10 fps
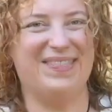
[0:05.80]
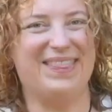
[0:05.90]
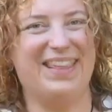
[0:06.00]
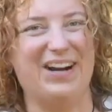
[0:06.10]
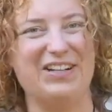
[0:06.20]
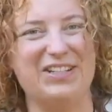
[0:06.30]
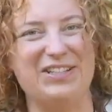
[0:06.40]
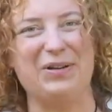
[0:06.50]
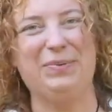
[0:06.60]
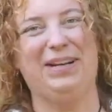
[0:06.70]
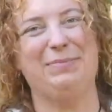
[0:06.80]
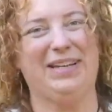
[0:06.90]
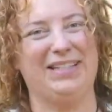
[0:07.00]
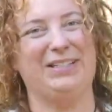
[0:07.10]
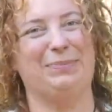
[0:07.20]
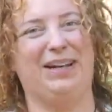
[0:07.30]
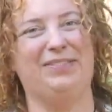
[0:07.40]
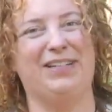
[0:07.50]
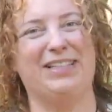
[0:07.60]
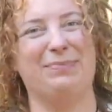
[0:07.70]
There are so many medicinal
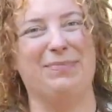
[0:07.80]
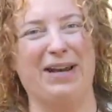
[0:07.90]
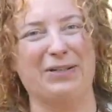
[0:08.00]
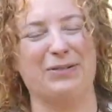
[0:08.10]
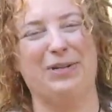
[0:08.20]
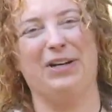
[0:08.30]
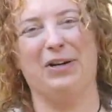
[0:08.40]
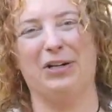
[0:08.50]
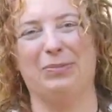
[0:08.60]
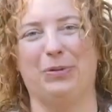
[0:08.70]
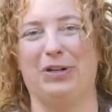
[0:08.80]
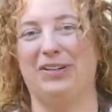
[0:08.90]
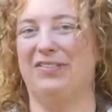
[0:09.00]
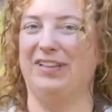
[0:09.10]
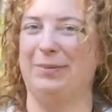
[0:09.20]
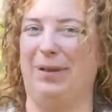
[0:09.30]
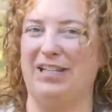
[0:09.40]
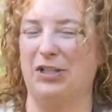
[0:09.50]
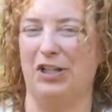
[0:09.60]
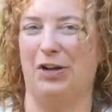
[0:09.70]
benefits of meadowsweet herb, or
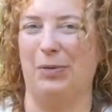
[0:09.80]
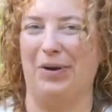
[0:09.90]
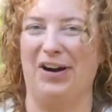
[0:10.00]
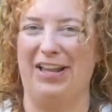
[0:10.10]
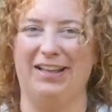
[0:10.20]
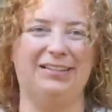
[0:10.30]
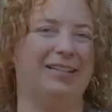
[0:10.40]
Filipendula ulmaria.